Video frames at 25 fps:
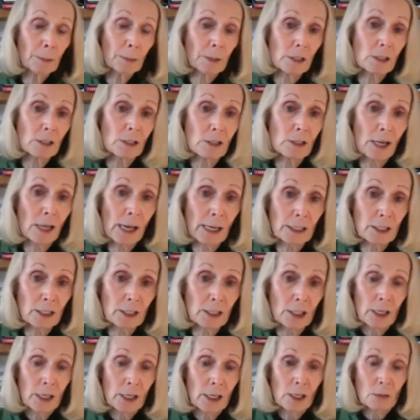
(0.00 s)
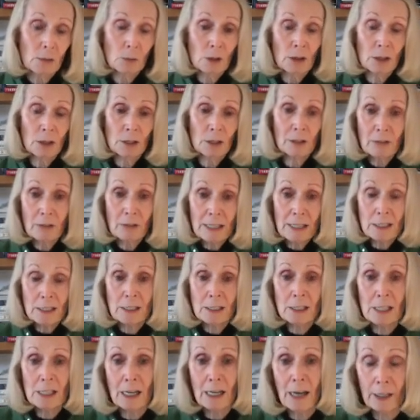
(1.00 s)
us that with the
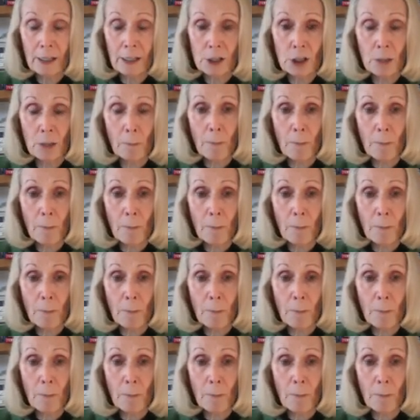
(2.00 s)
recent election,